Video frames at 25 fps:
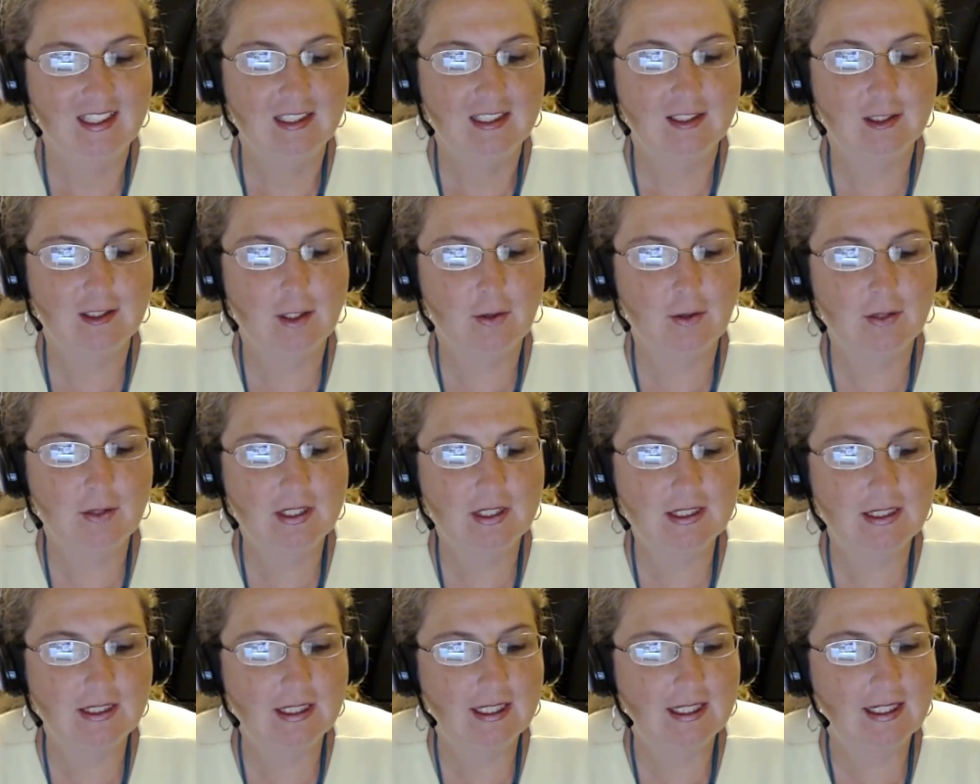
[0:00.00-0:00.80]
So
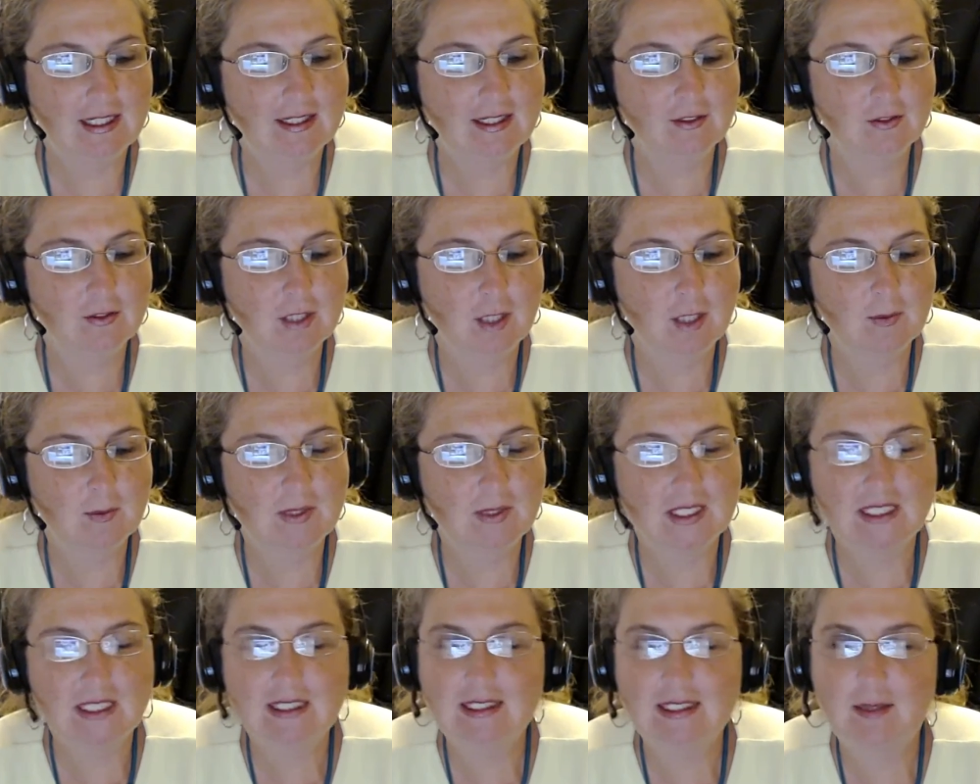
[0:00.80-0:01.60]
this, the King of
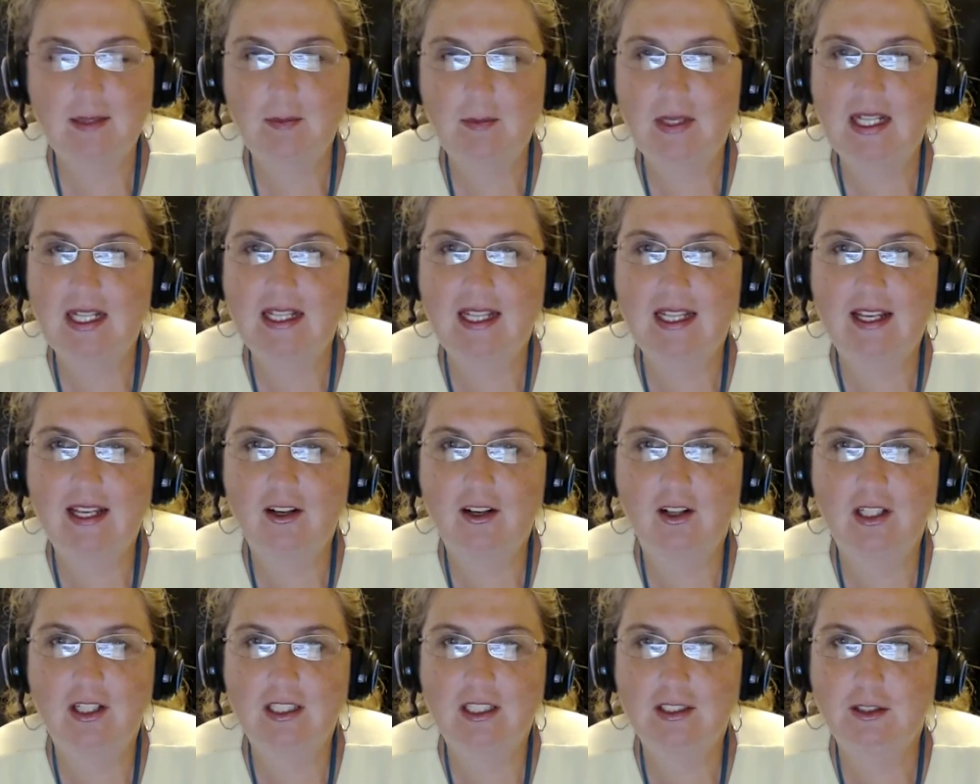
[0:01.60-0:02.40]
Cups, is somebody that
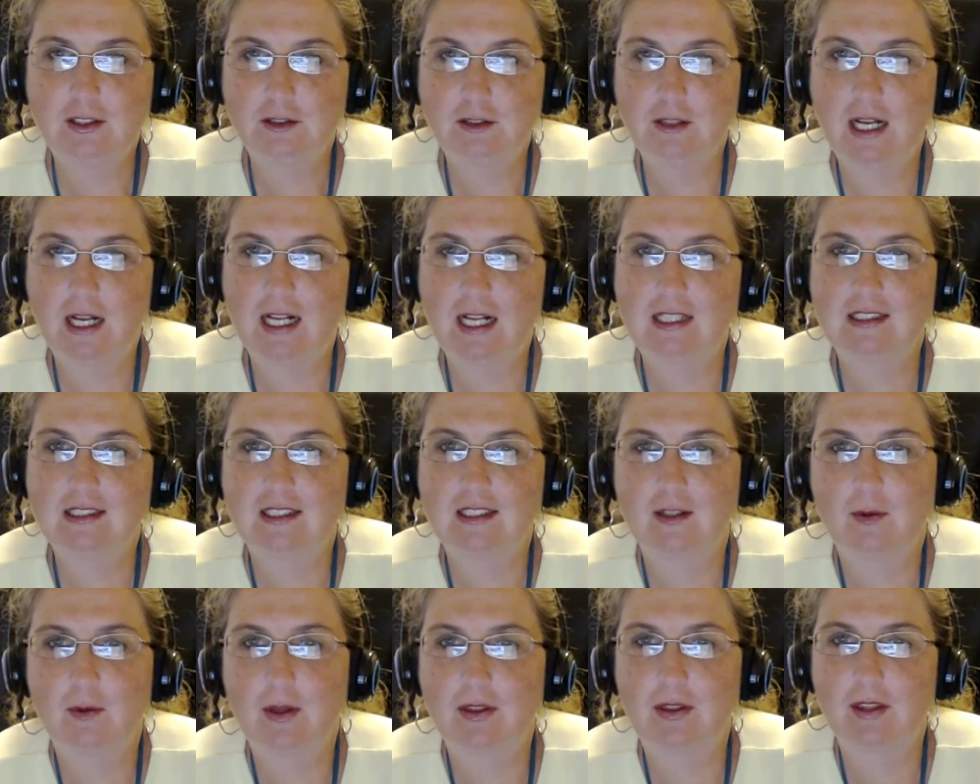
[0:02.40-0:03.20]
you're
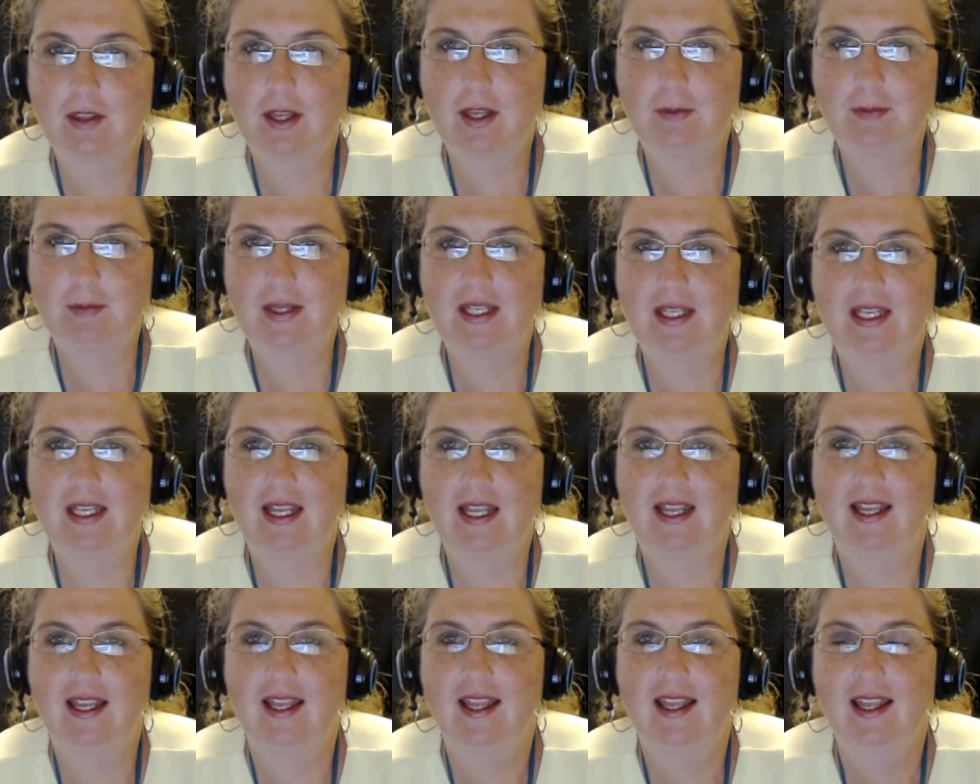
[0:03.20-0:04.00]
interacting with on
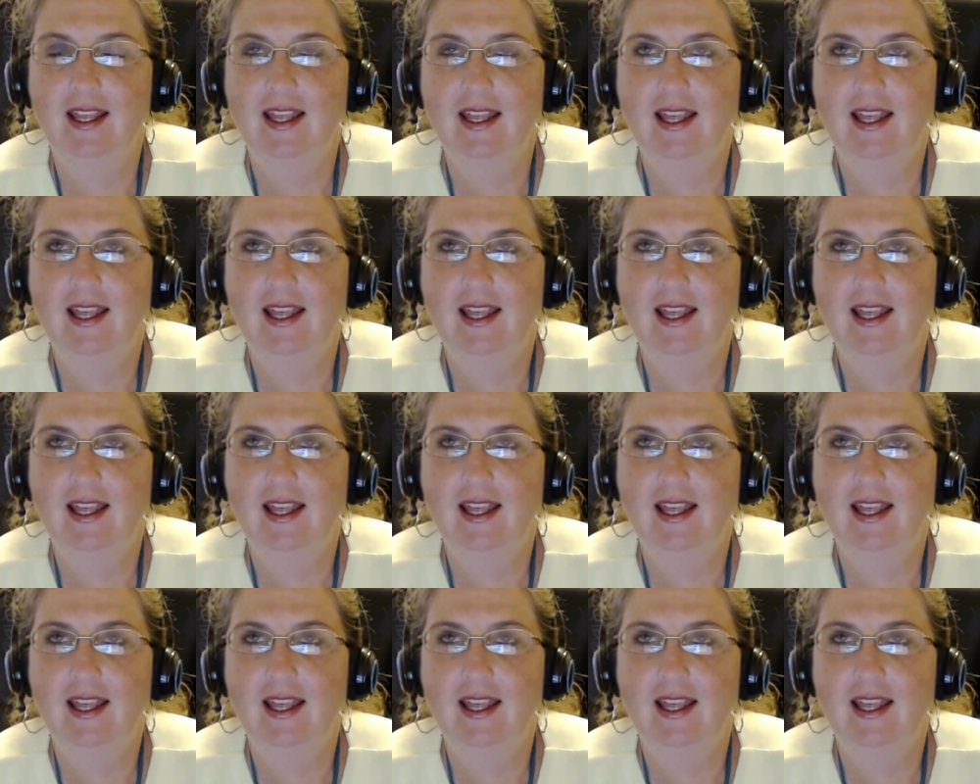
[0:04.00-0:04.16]
Monday.